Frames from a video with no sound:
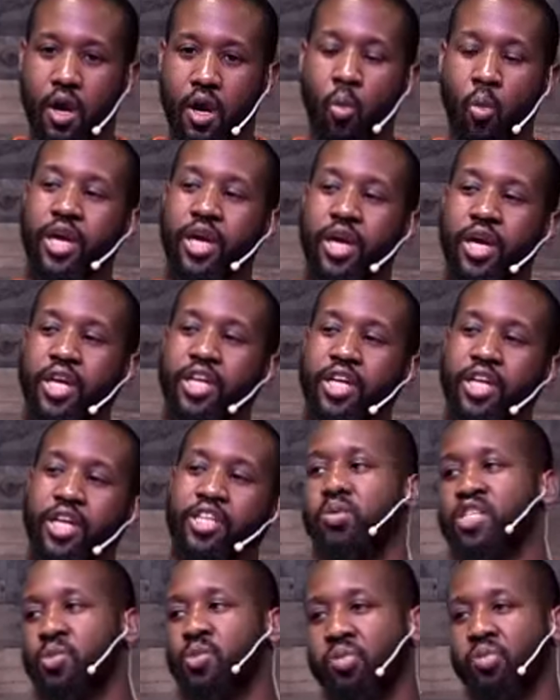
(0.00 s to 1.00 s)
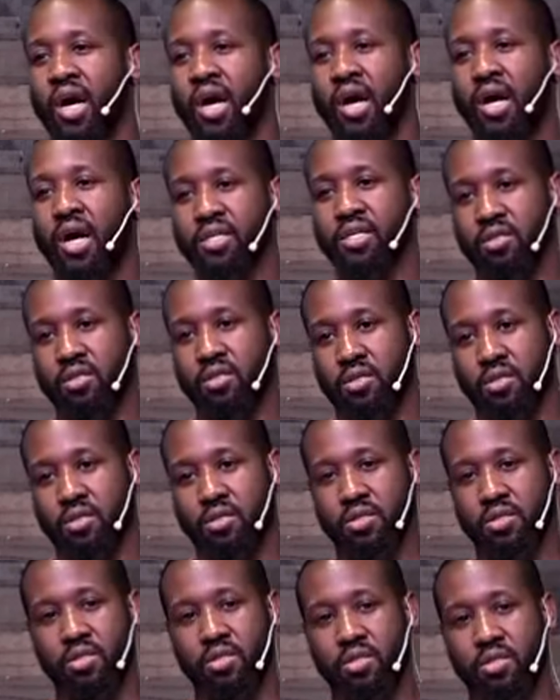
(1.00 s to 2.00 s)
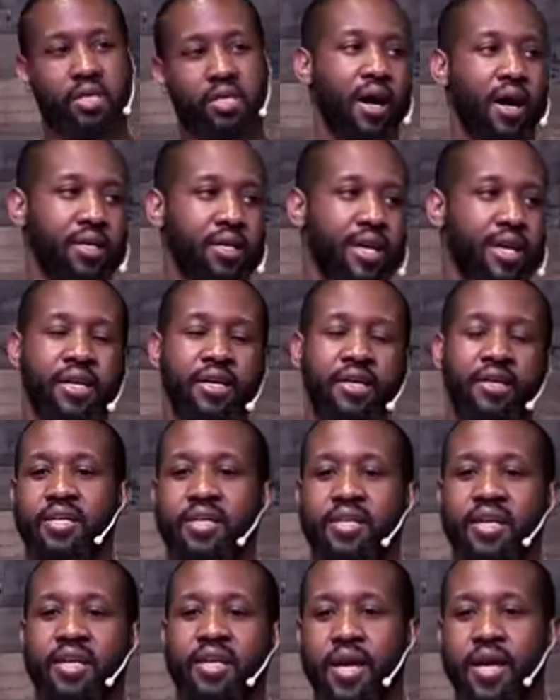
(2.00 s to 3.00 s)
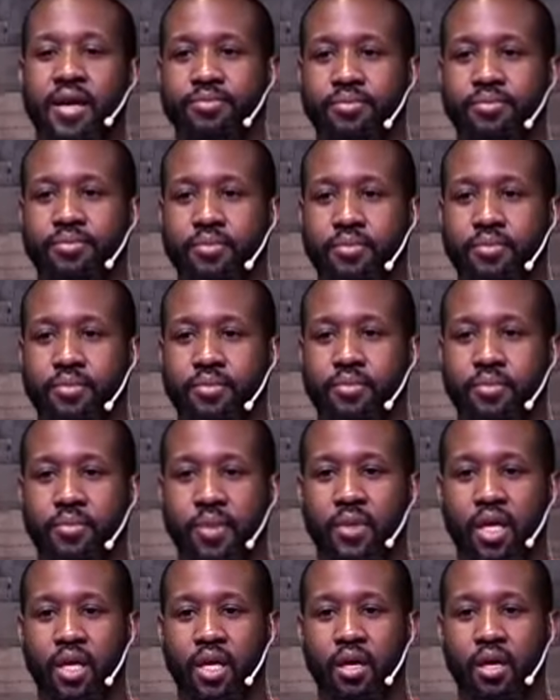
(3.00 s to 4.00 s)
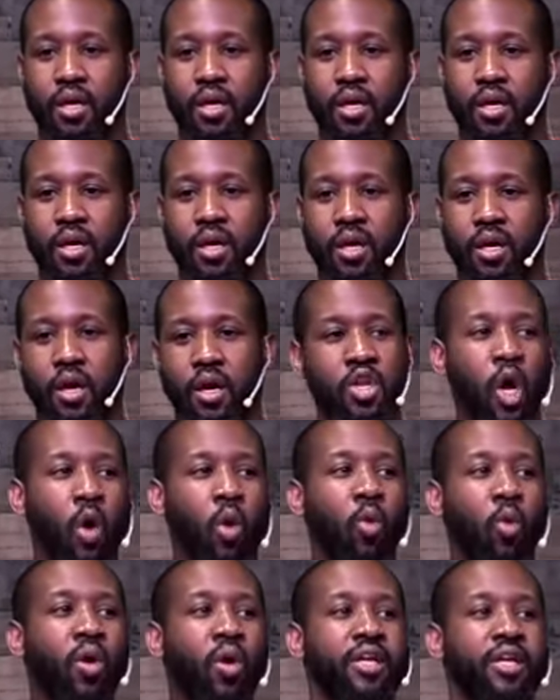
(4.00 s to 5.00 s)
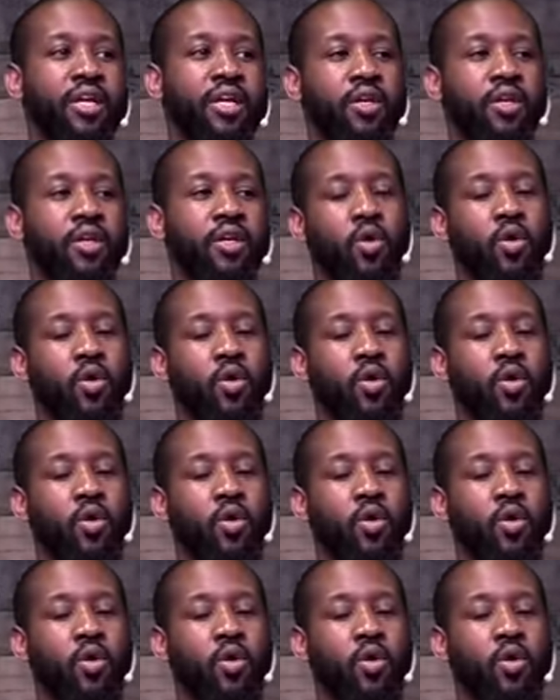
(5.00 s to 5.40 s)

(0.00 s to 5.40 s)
What is your response to God in this time? Noah didn't